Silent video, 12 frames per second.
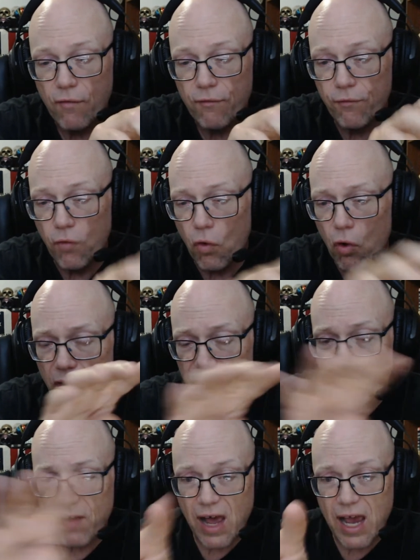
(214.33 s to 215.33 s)
4 or
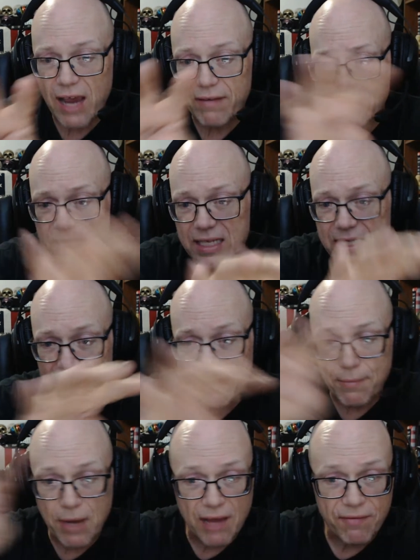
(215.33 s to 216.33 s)
5
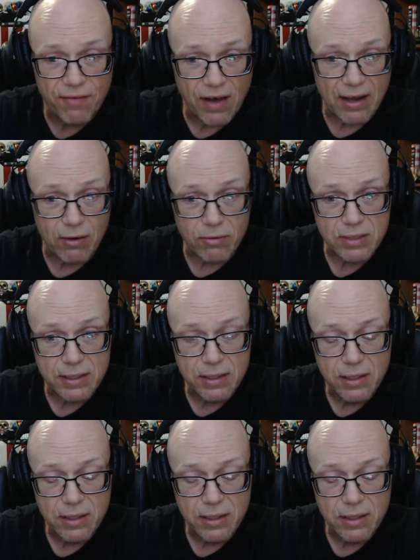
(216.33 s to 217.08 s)
DCMI files.